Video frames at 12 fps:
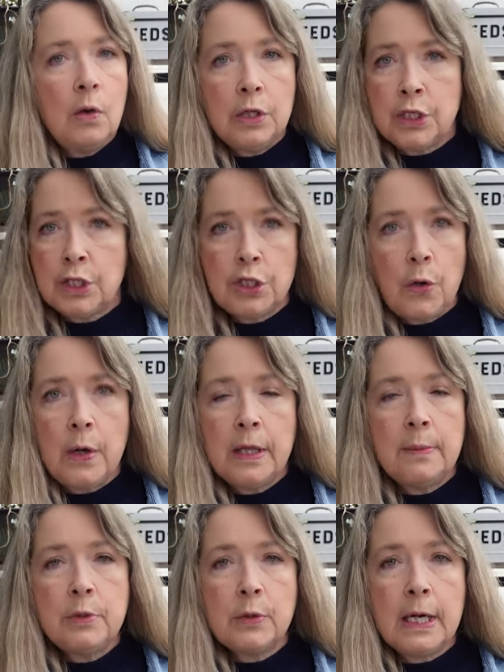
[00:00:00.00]
just sowing
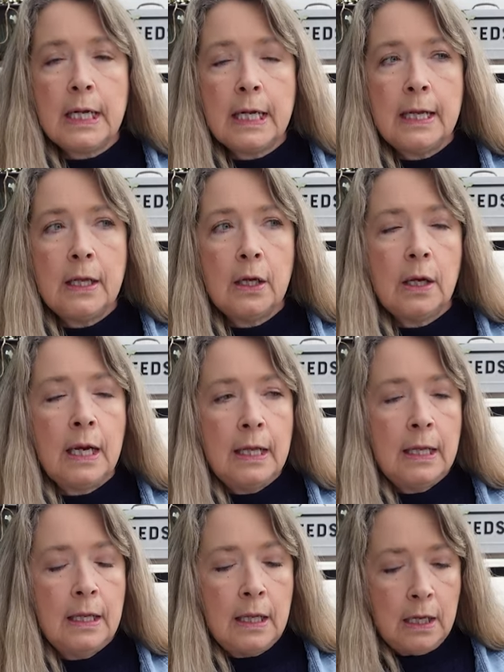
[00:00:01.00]
them directly in the,
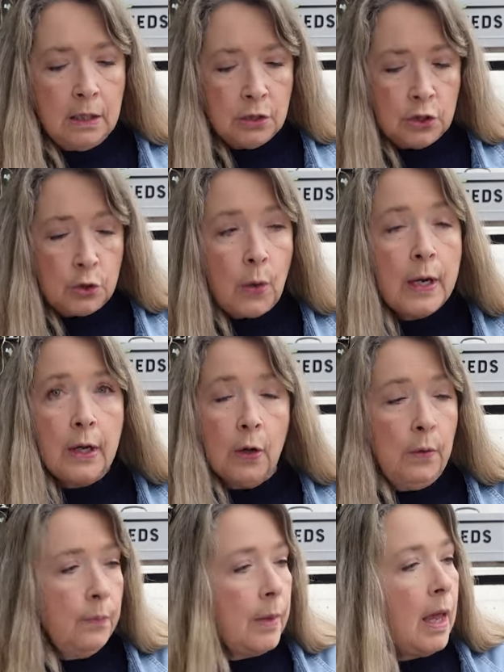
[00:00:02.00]
in the
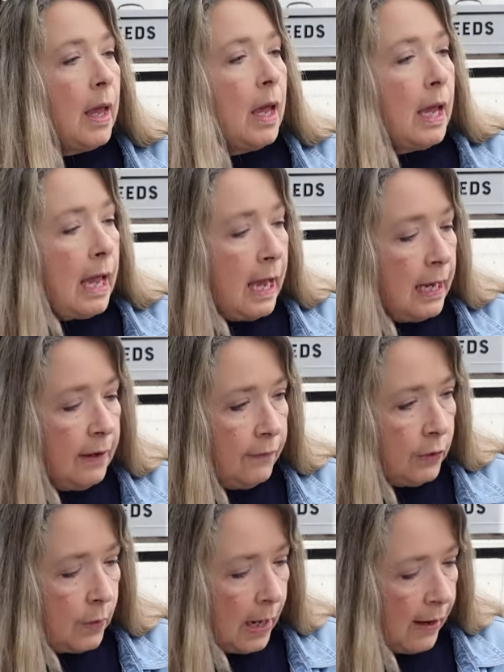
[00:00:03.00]
soil. And
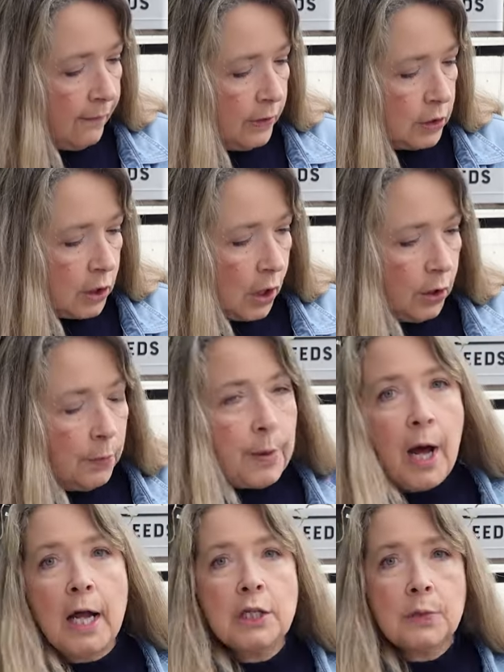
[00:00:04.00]
if you have the taller
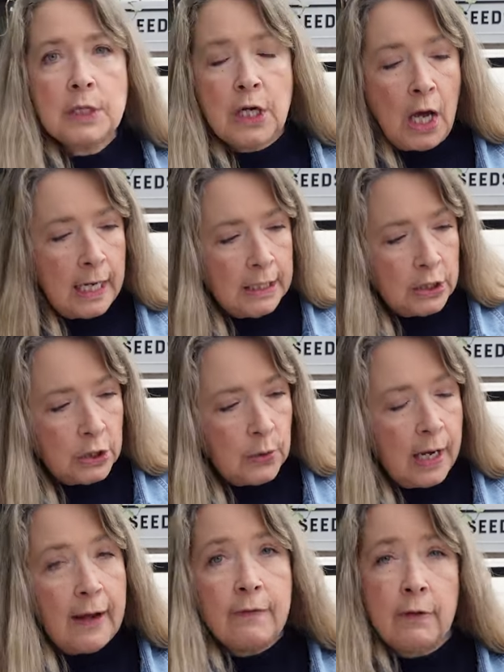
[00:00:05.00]
pots, which I do,
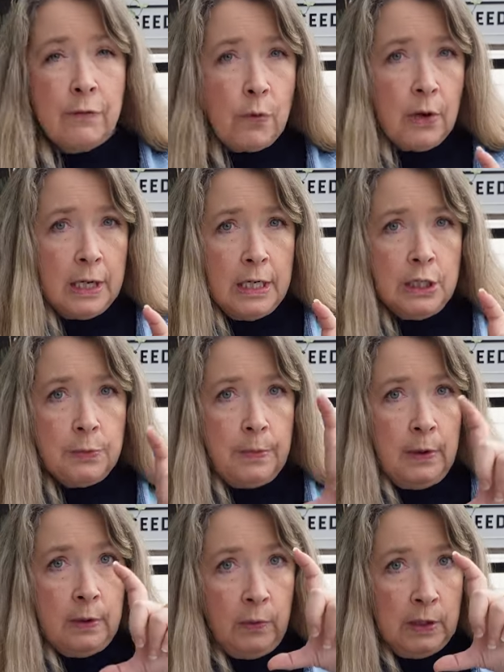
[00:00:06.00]
I have the four inch,
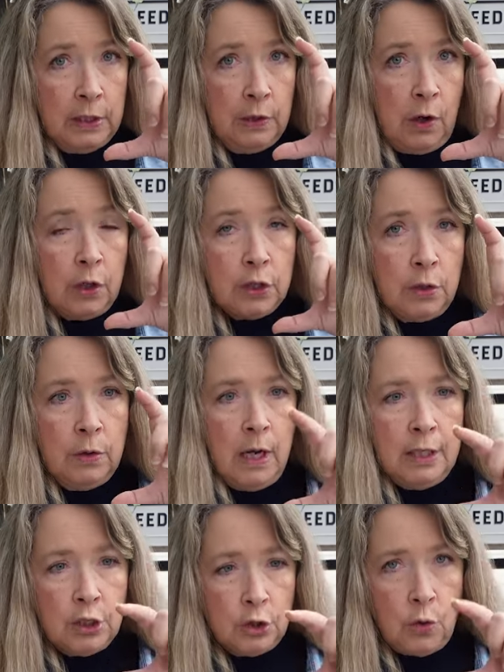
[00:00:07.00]
which are
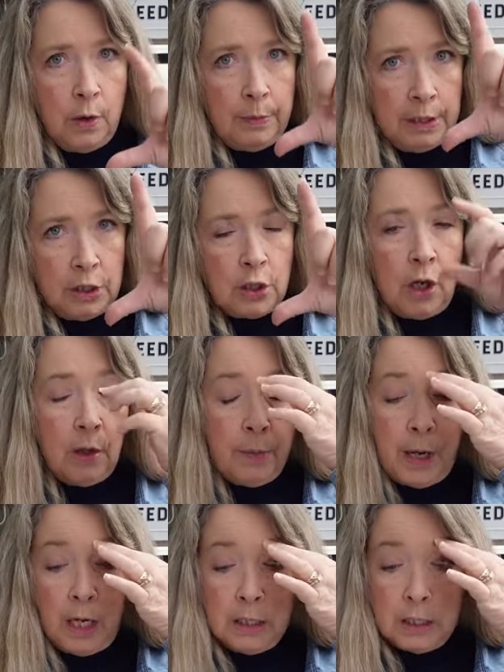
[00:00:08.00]
not short, but the taller
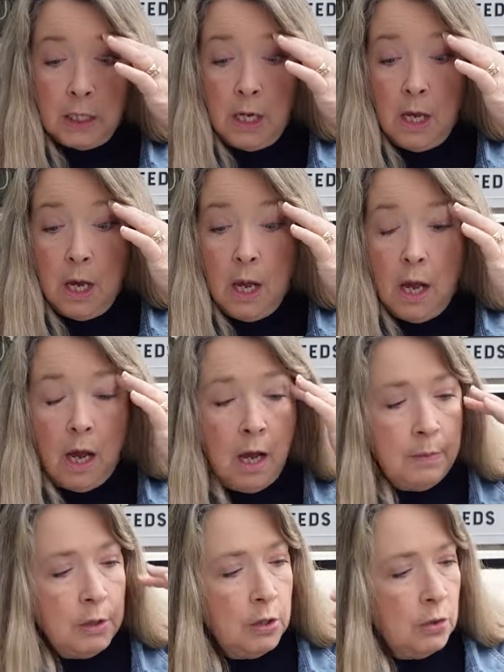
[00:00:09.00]
pots.
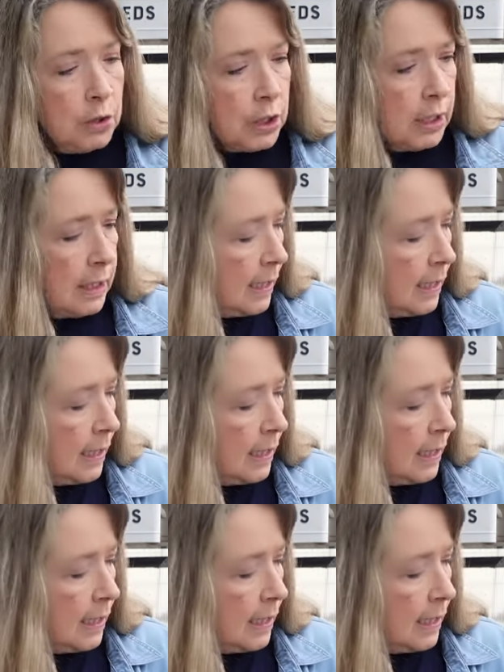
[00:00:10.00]
Um, usually